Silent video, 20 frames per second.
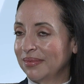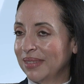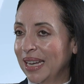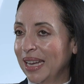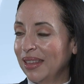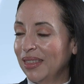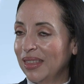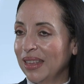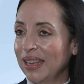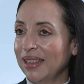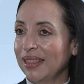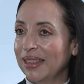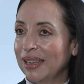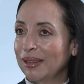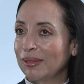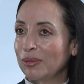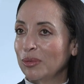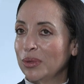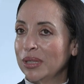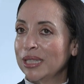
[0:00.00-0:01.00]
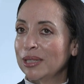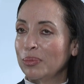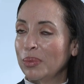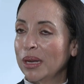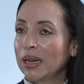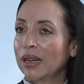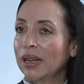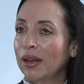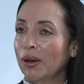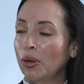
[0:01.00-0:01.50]
I think that we
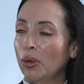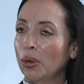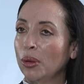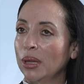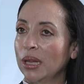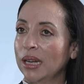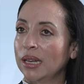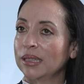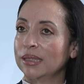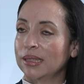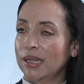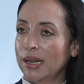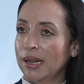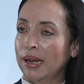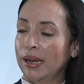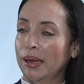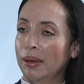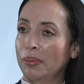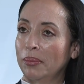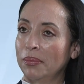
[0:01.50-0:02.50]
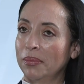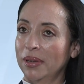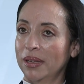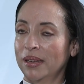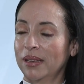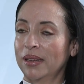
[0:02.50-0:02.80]
spend a whole lot of time,